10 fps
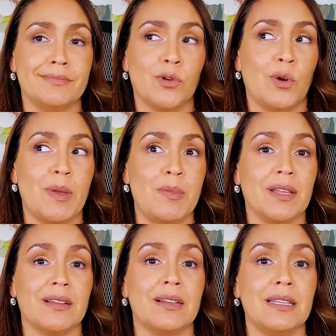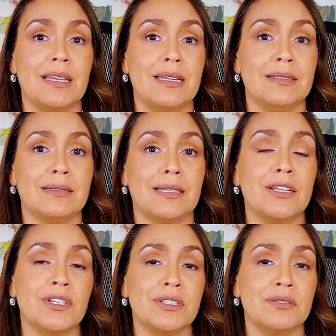or maybe like a clean
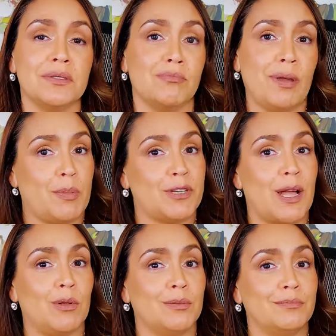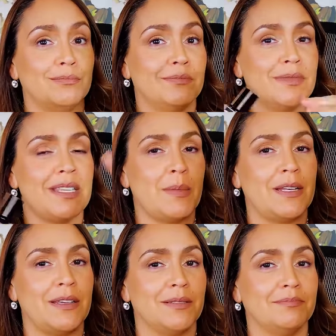kitchen paper towel. Same
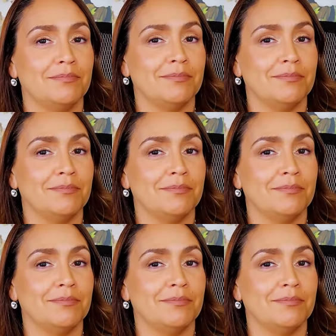idea.